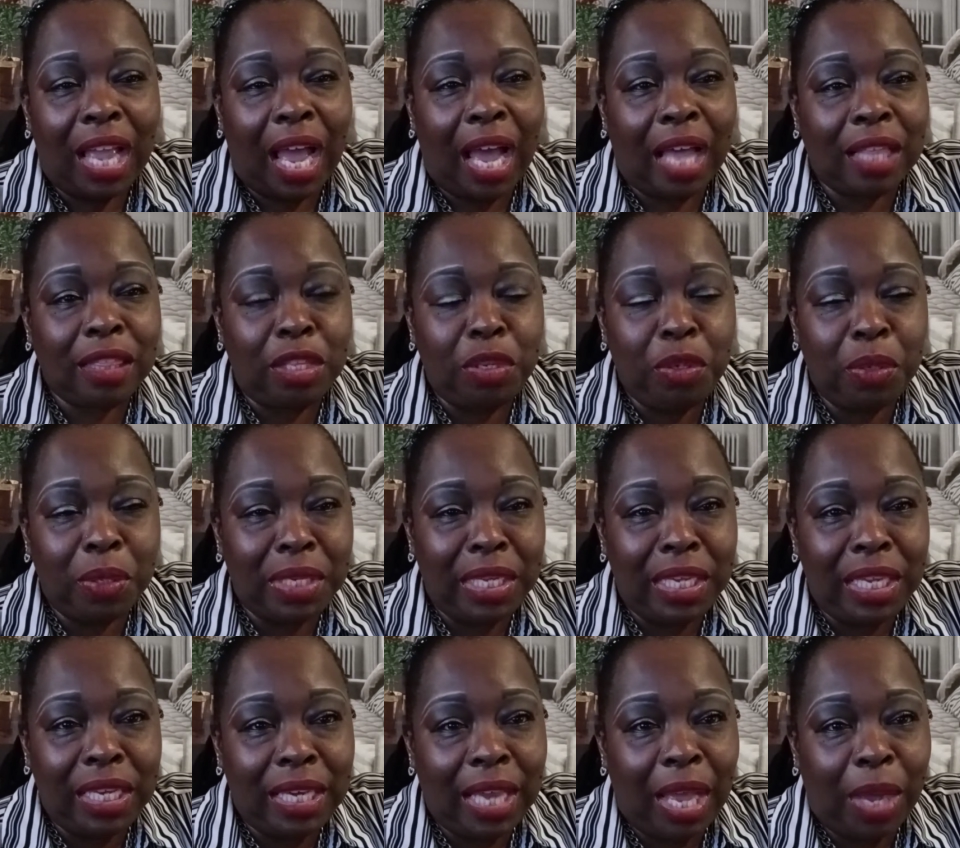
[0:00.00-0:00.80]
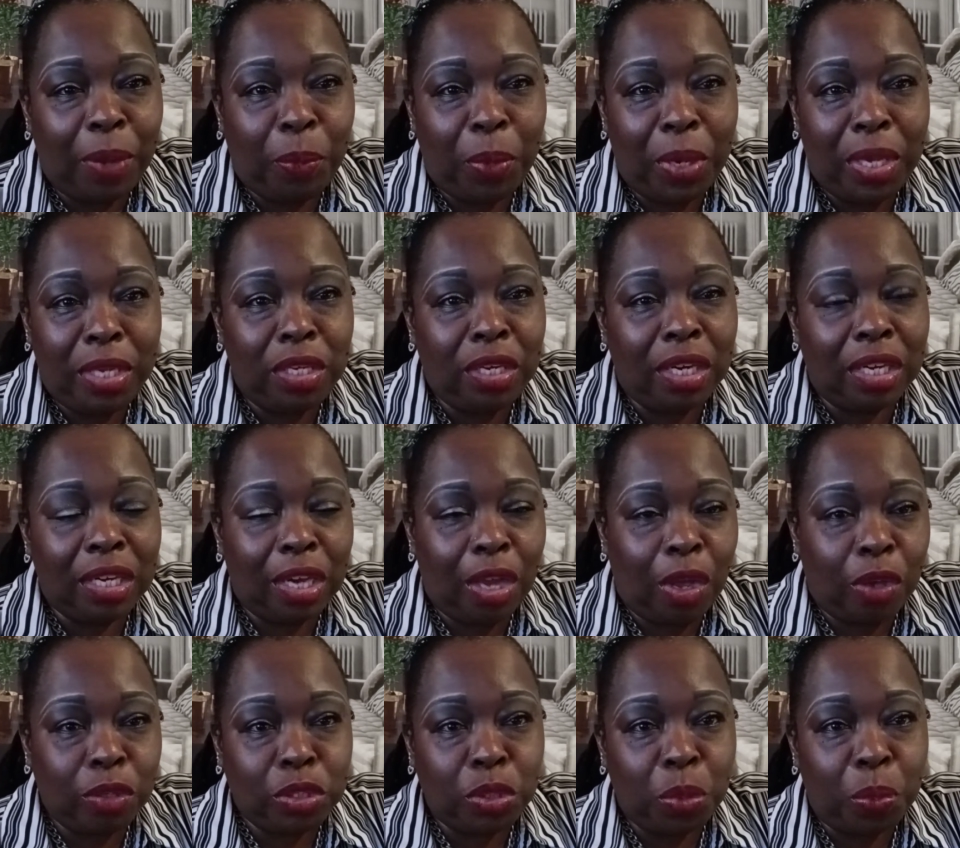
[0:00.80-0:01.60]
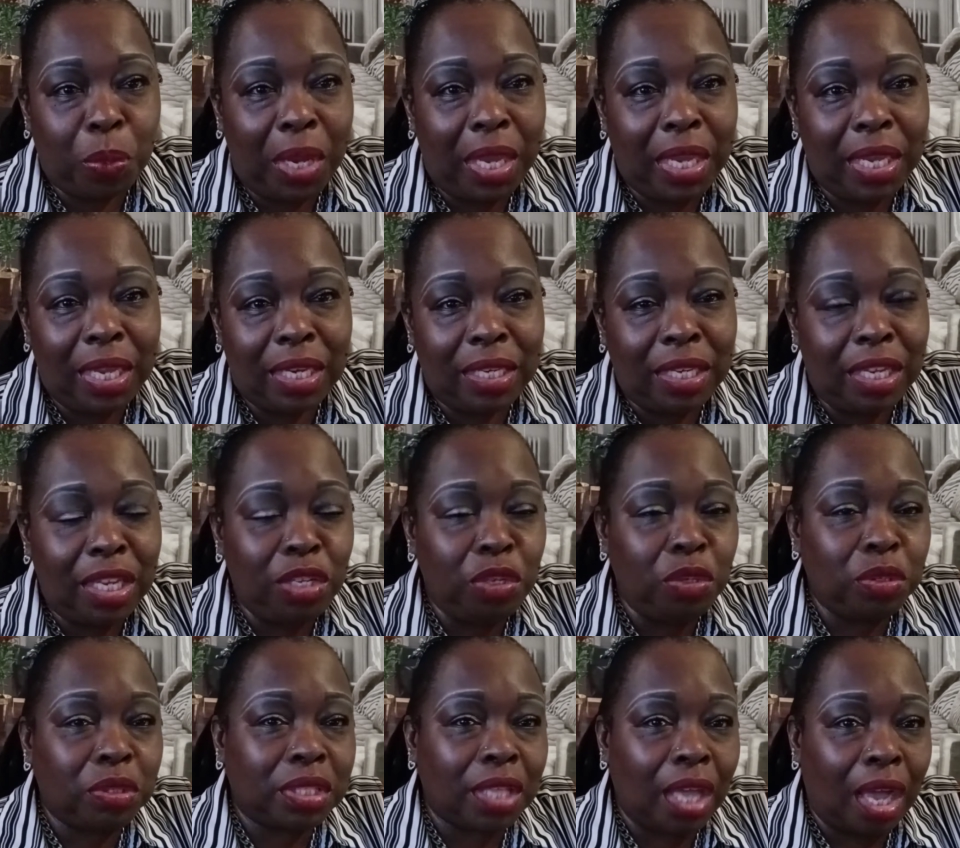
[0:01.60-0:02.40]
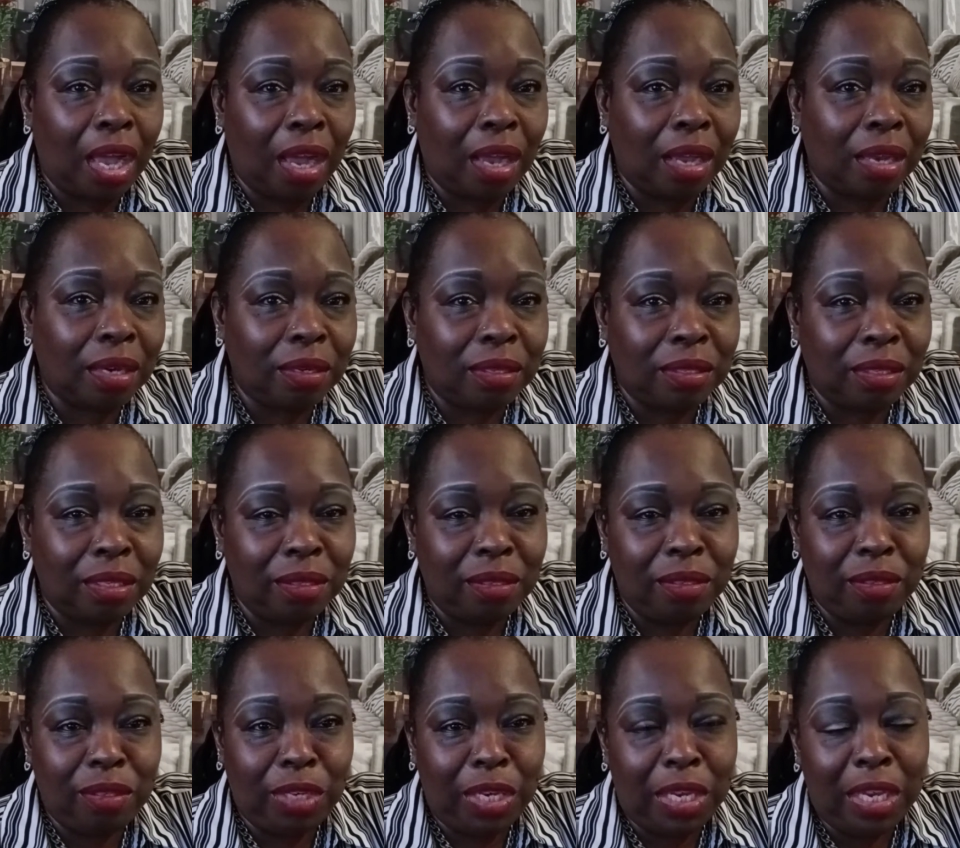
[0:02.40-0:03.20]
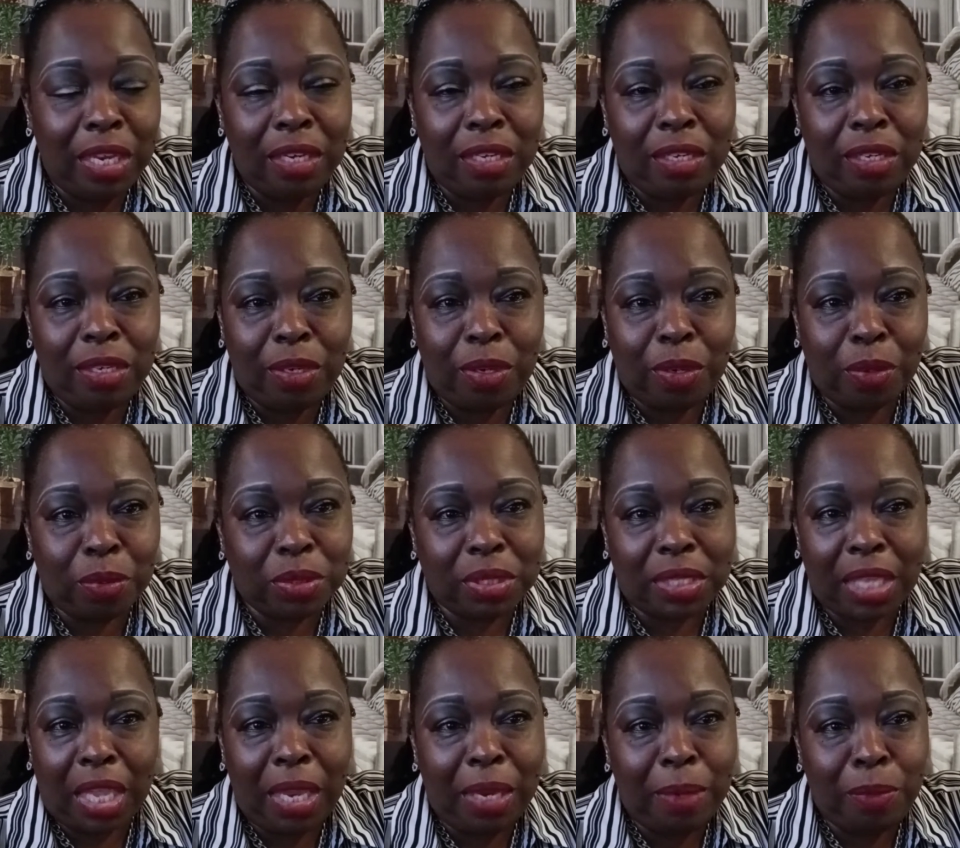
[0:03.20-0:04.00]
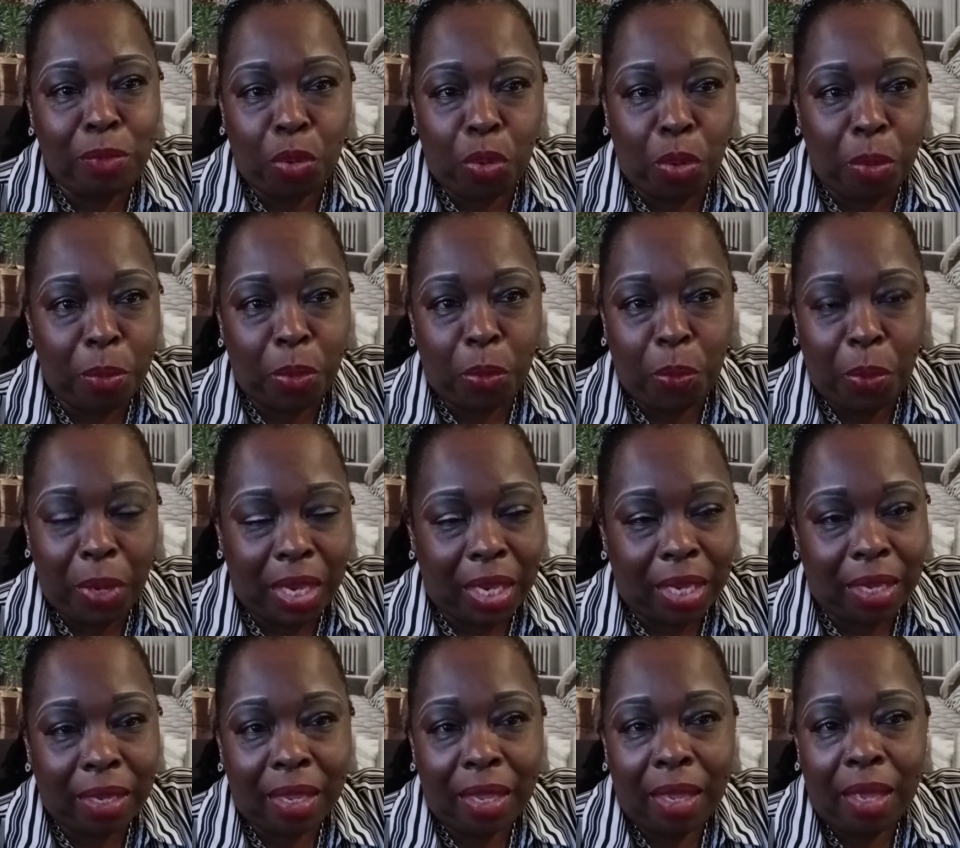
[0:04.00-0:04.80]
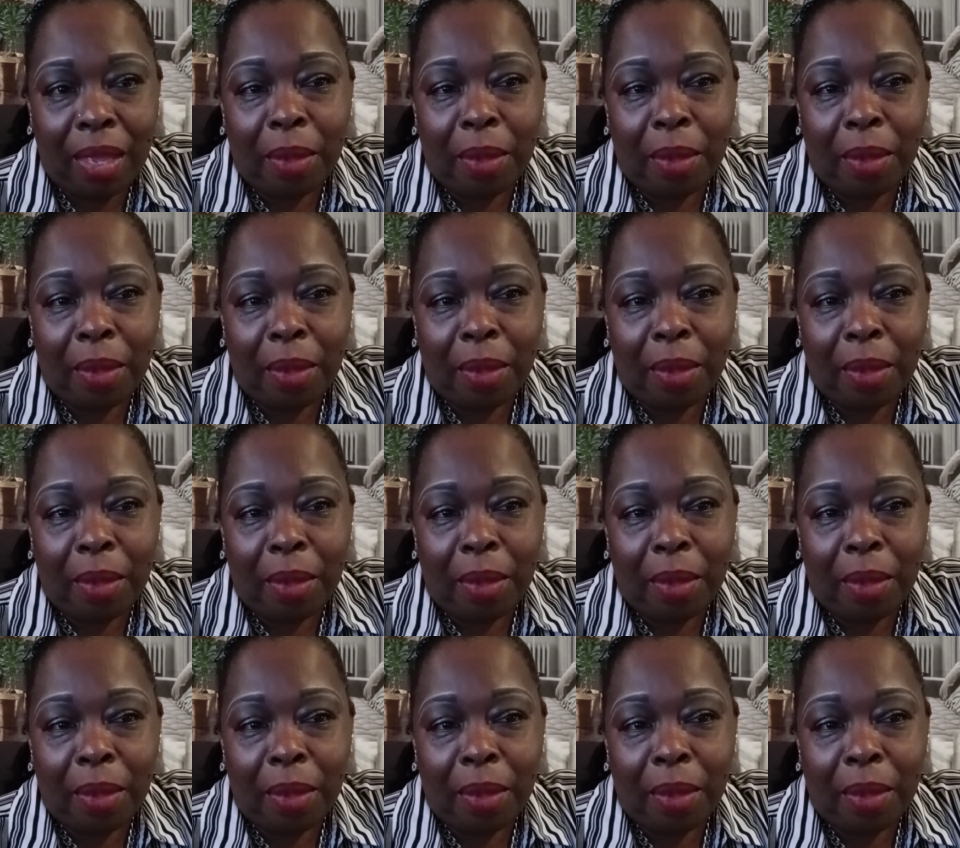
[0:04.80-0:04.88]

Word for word: after you don't eat that way you done lost the weight and then you start eating your same normal way.